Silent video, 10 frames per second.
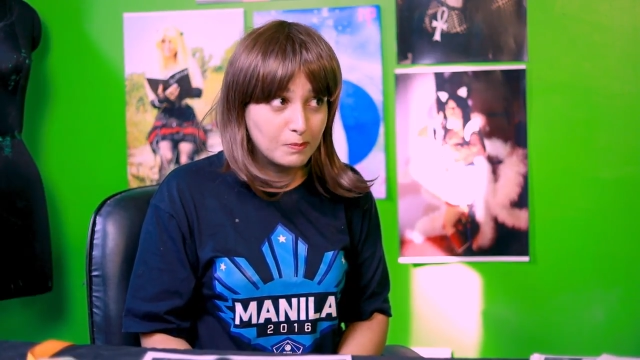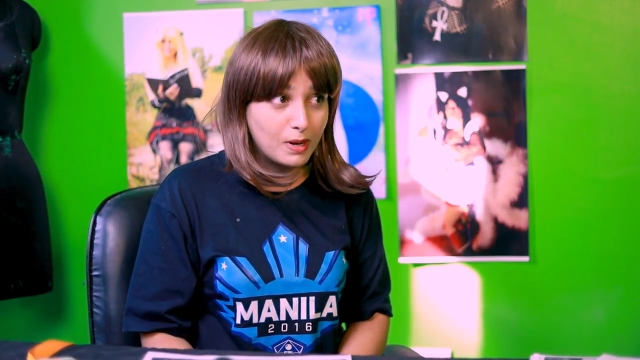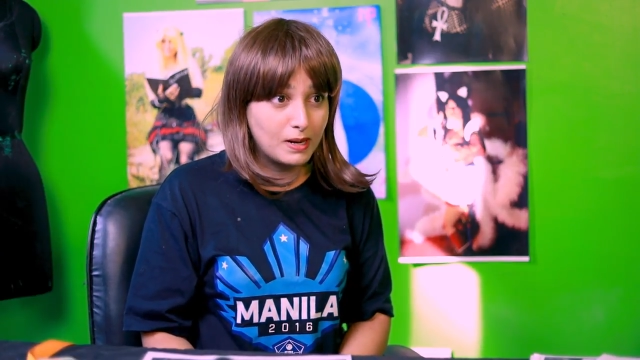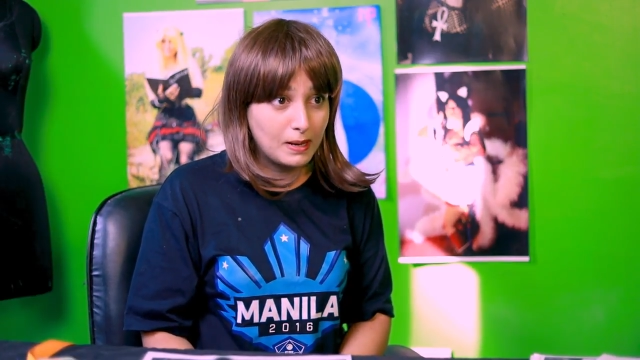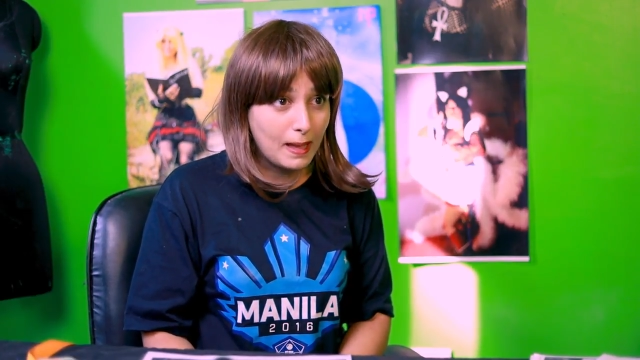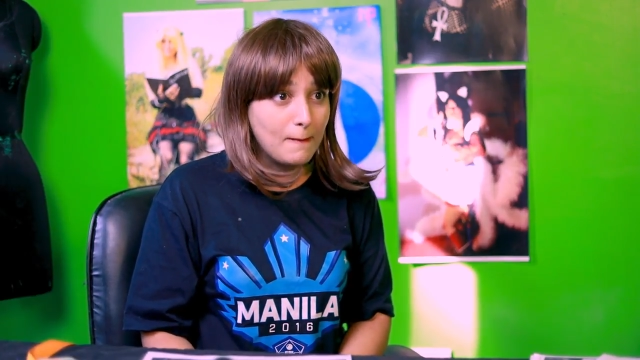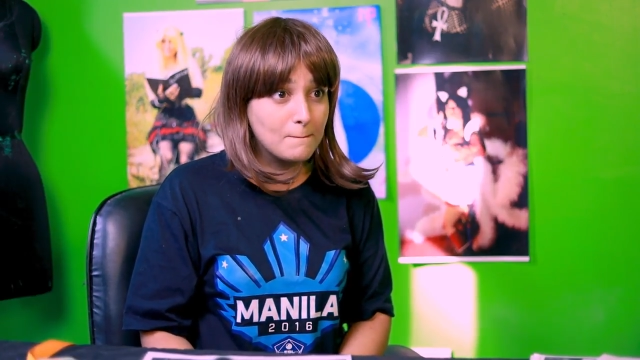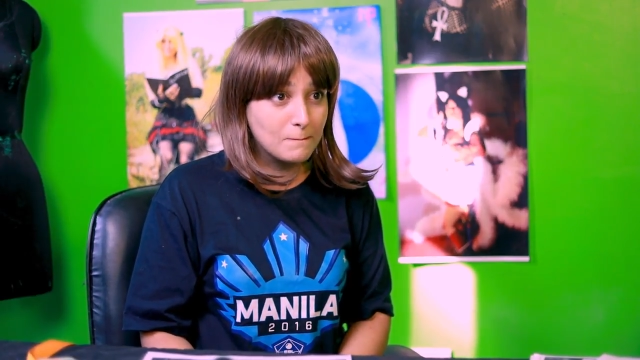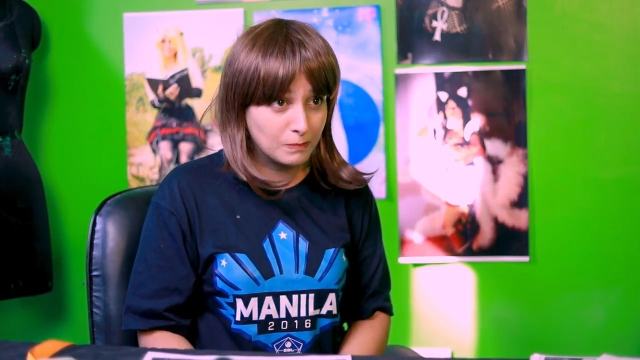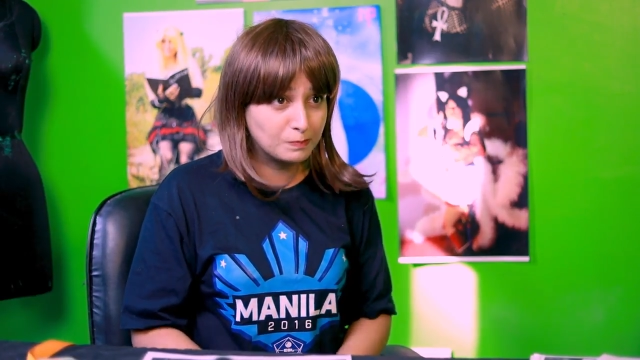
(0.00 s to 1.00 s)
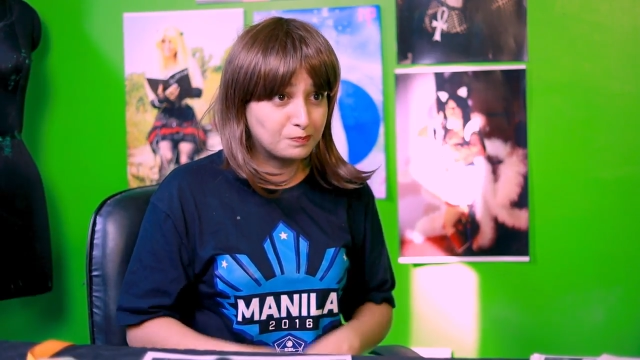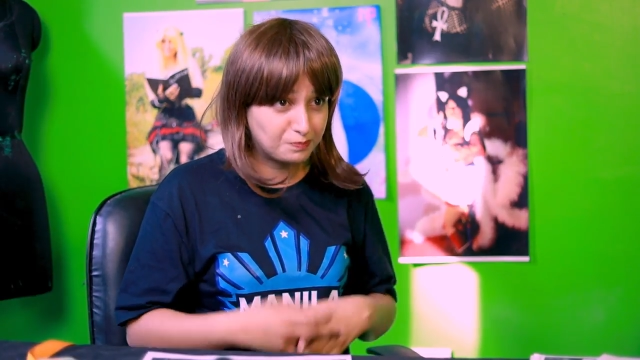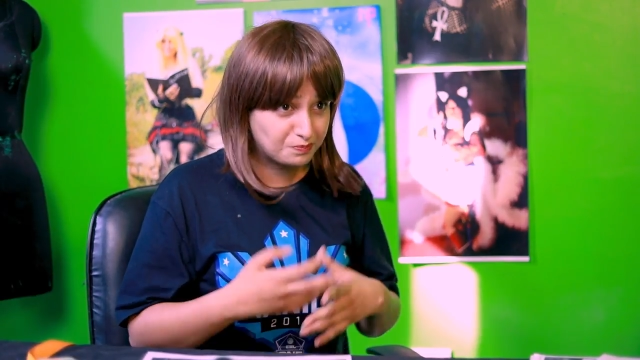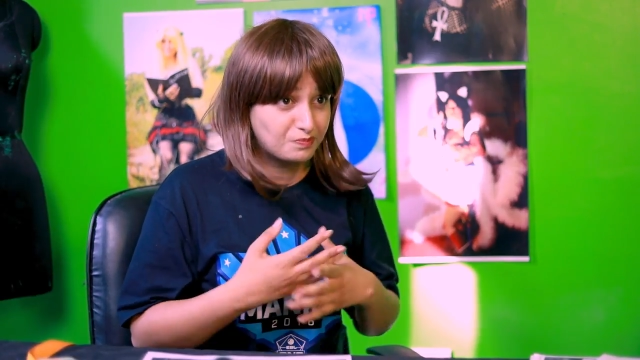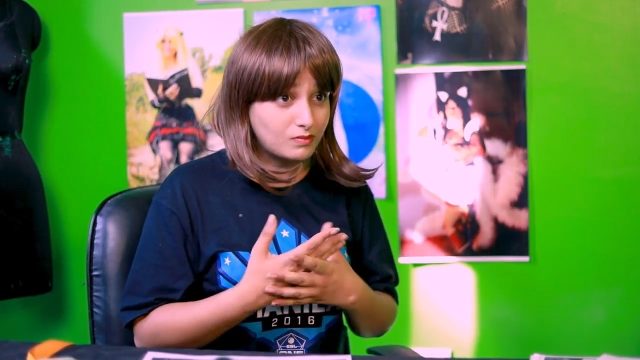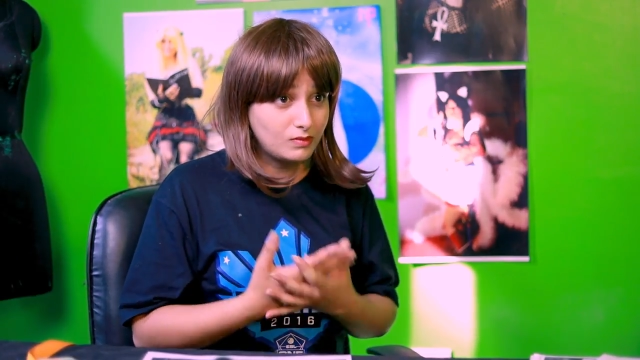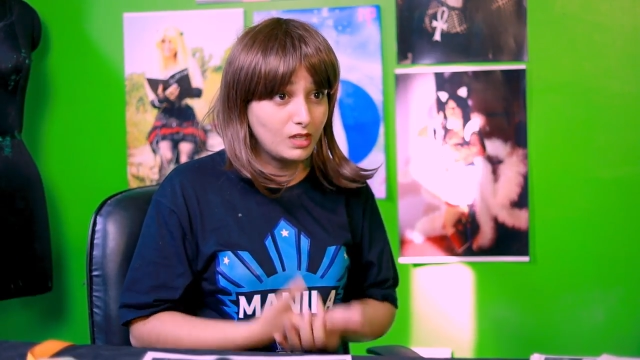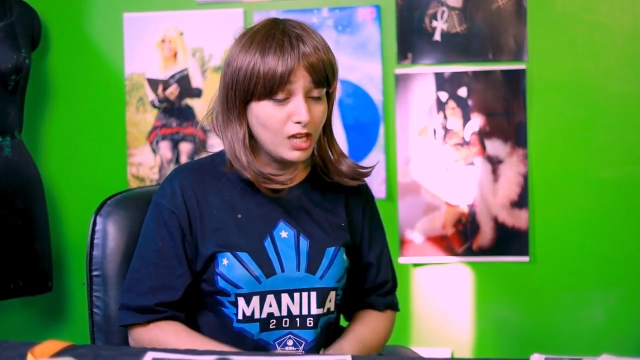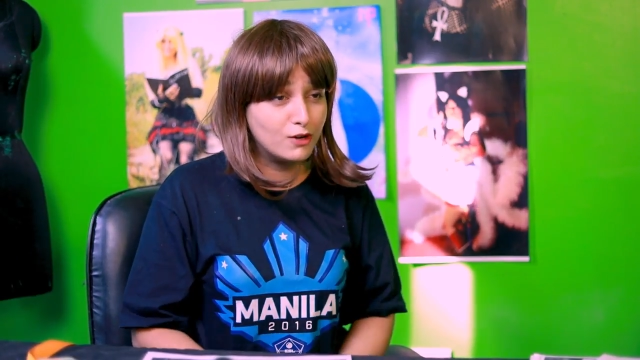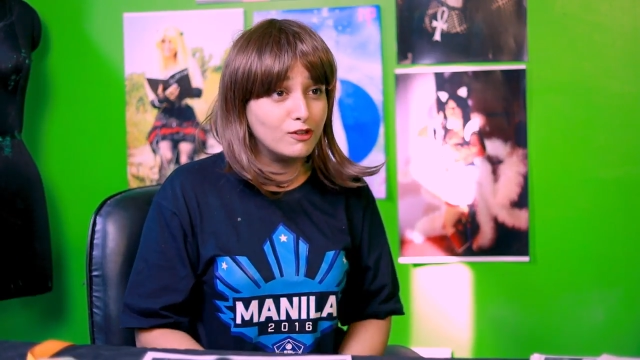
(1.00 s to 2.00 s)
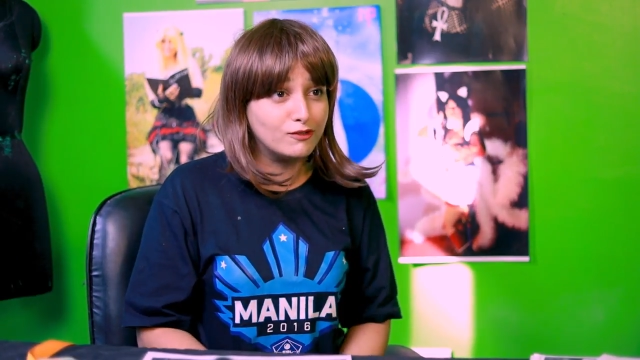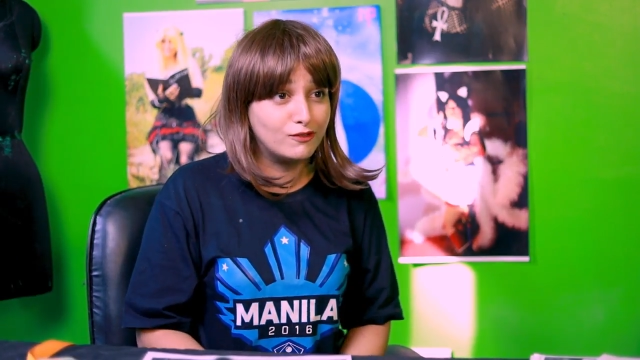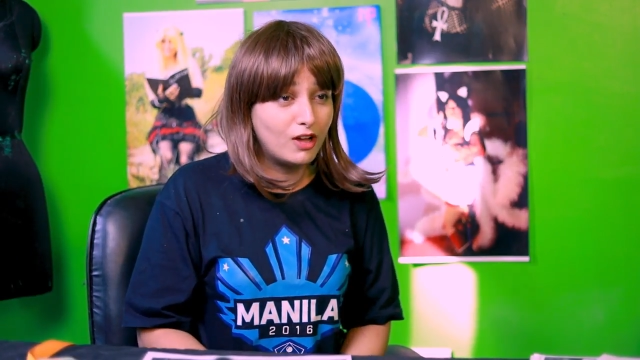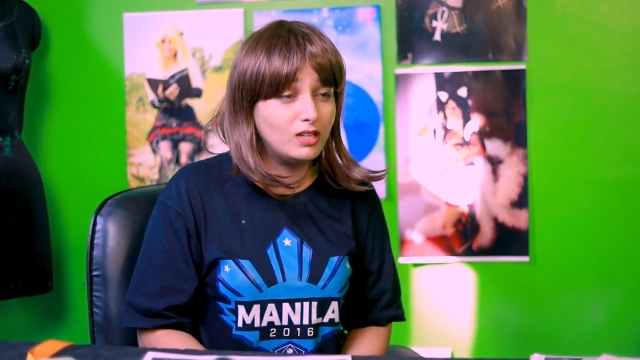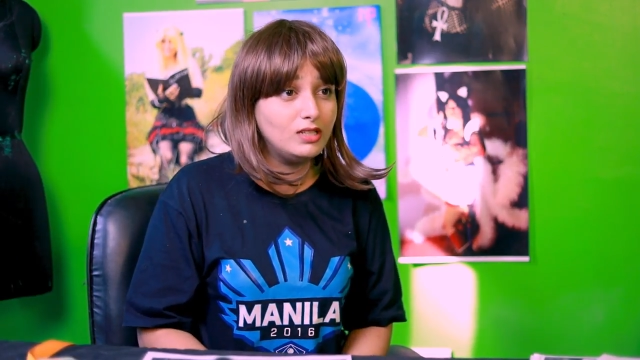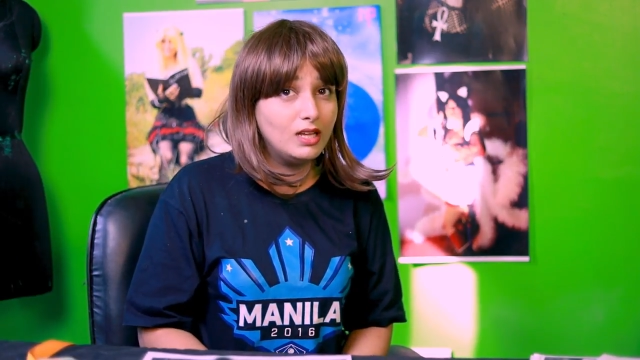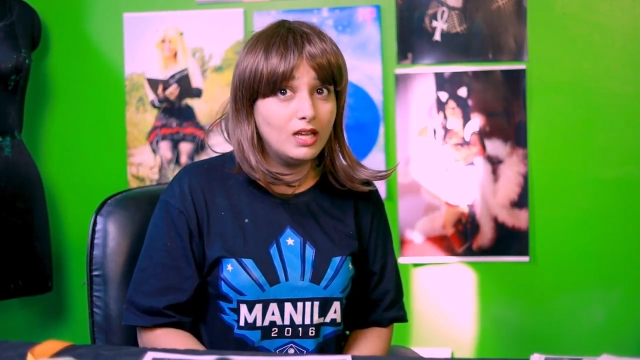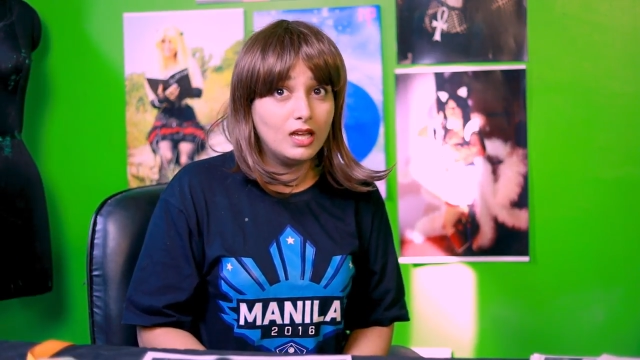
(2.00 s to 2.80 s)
But yeah, it was fun.